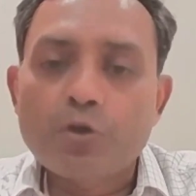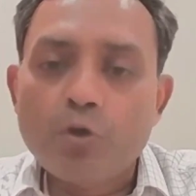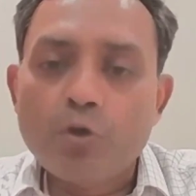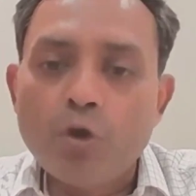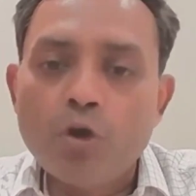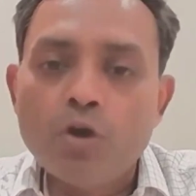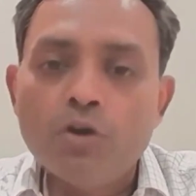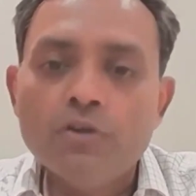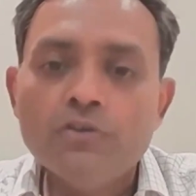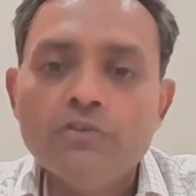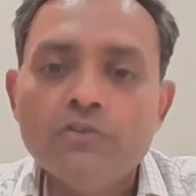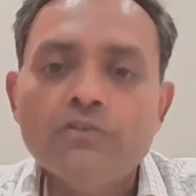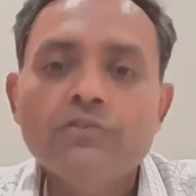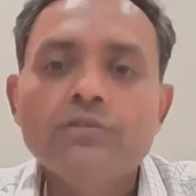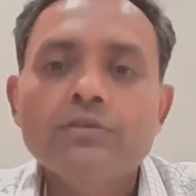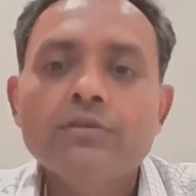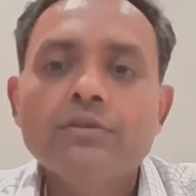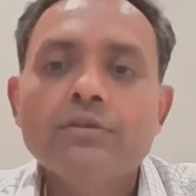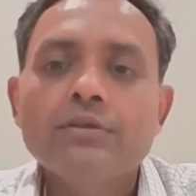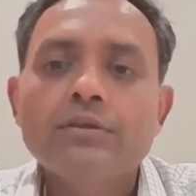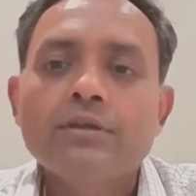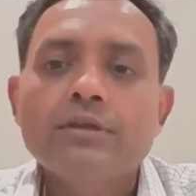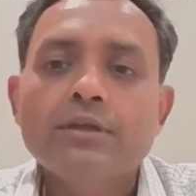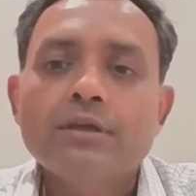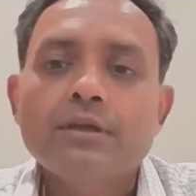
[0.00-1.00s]

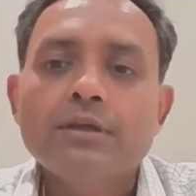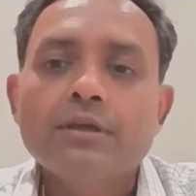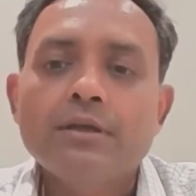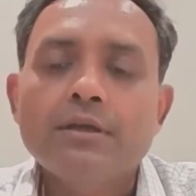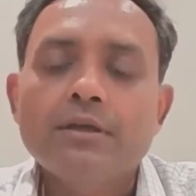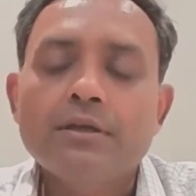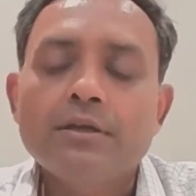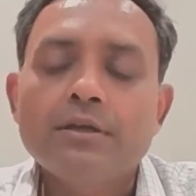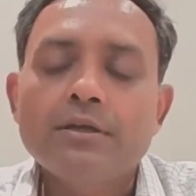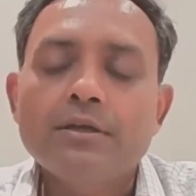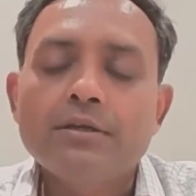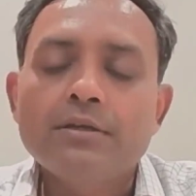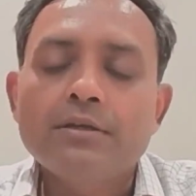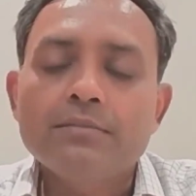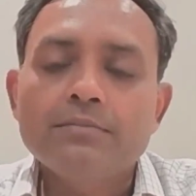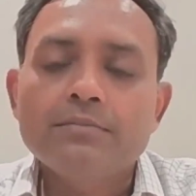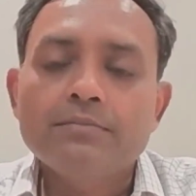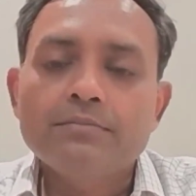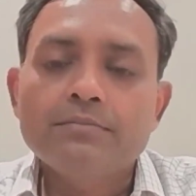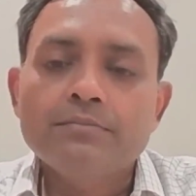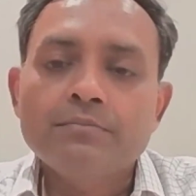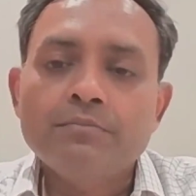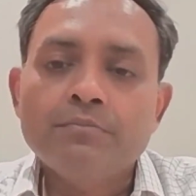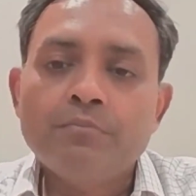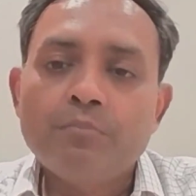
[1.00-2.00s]
because
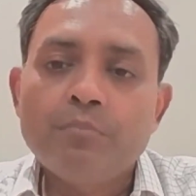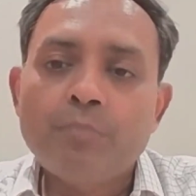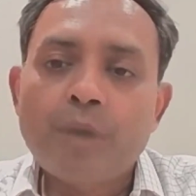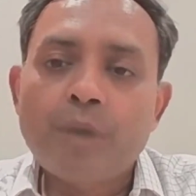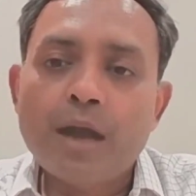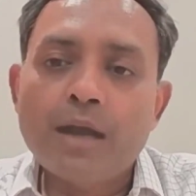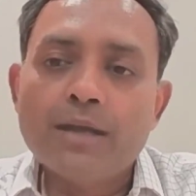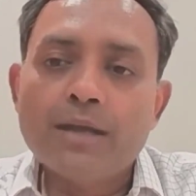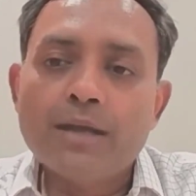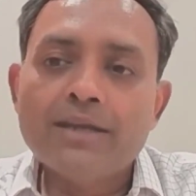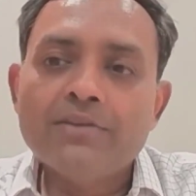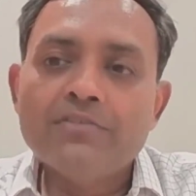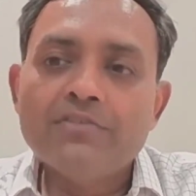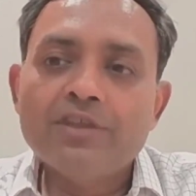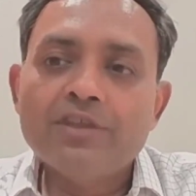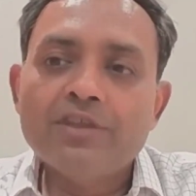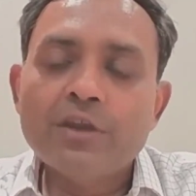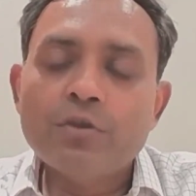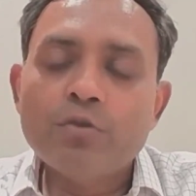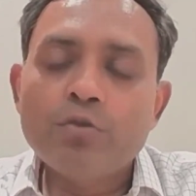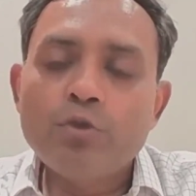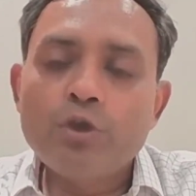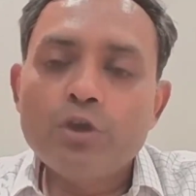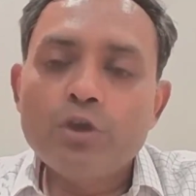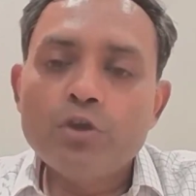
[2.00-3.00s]

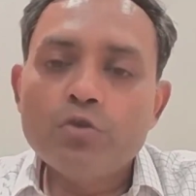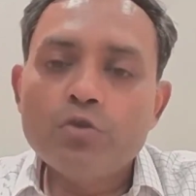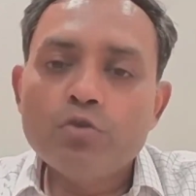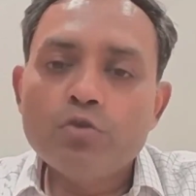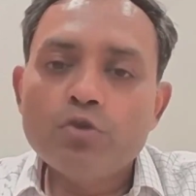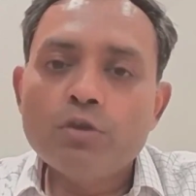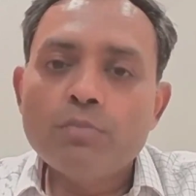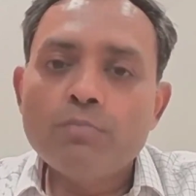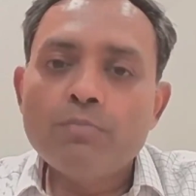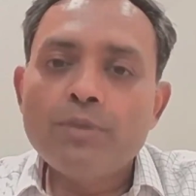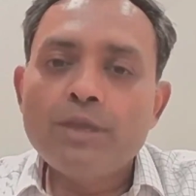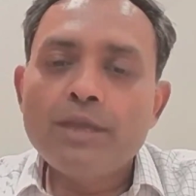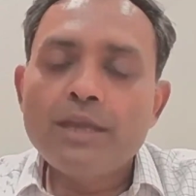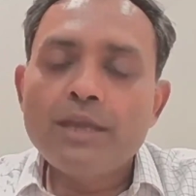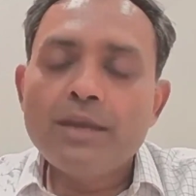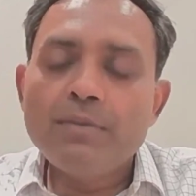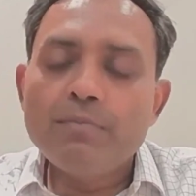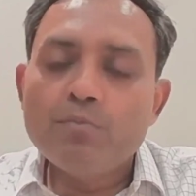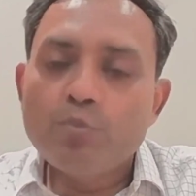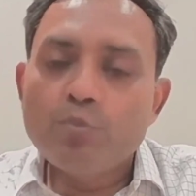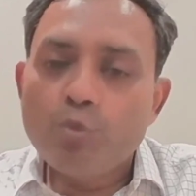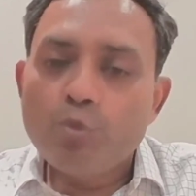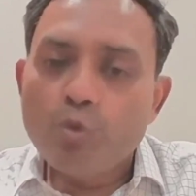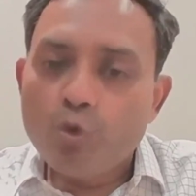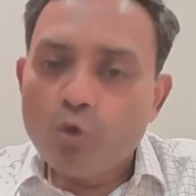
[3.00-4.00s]
markets are going to
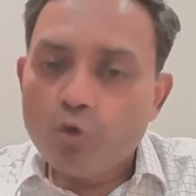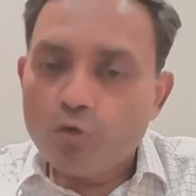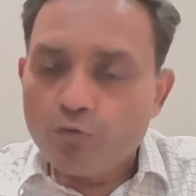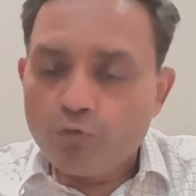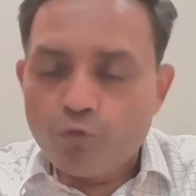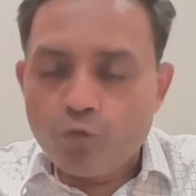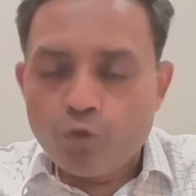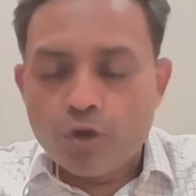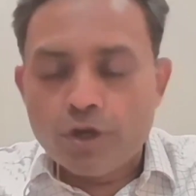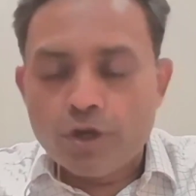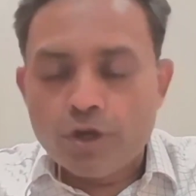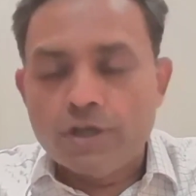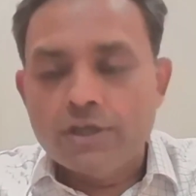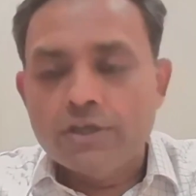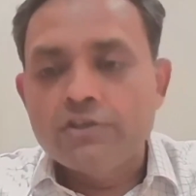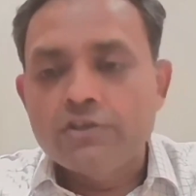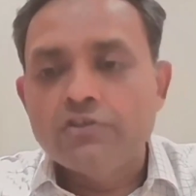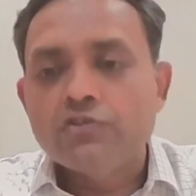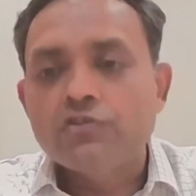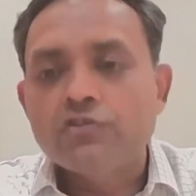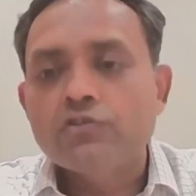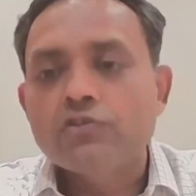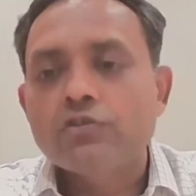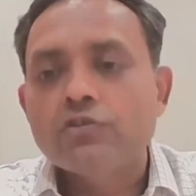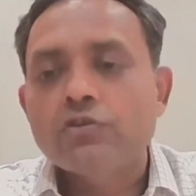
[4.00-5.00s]
remain more
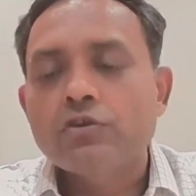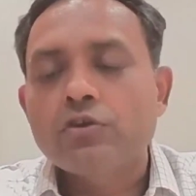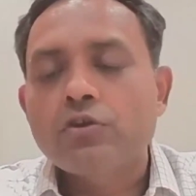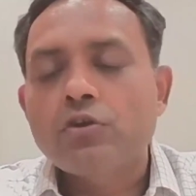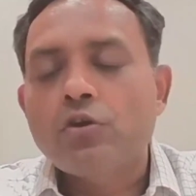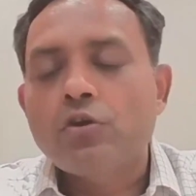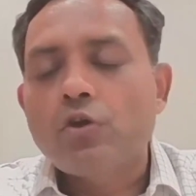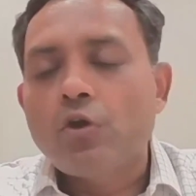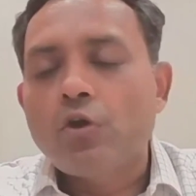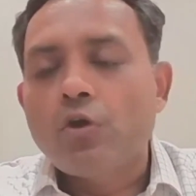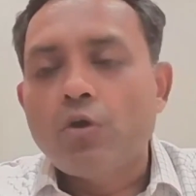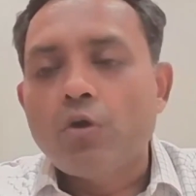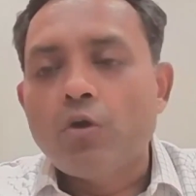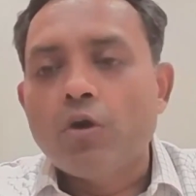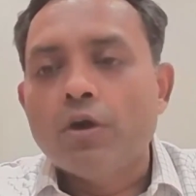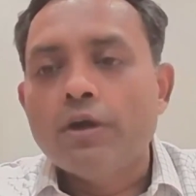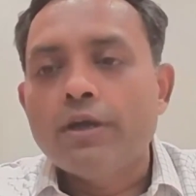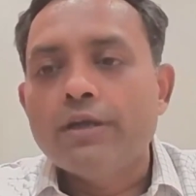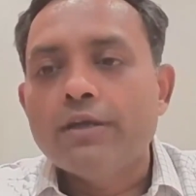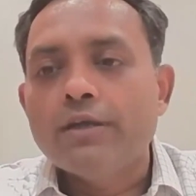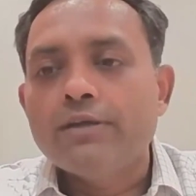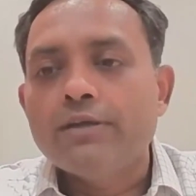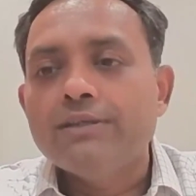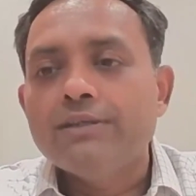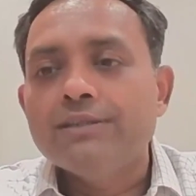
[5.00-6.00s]
focused
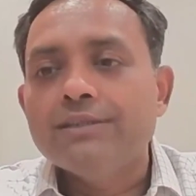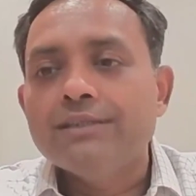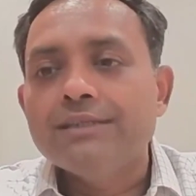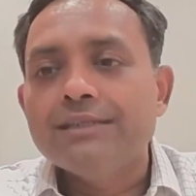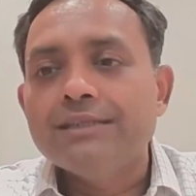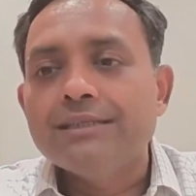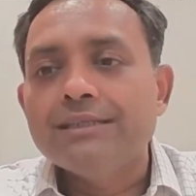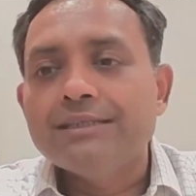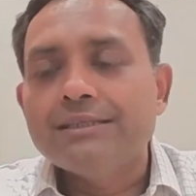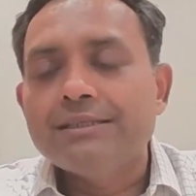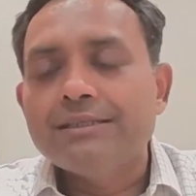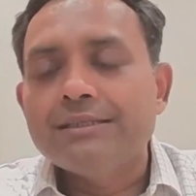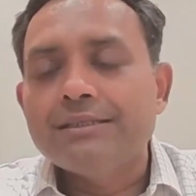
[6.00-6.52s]
on a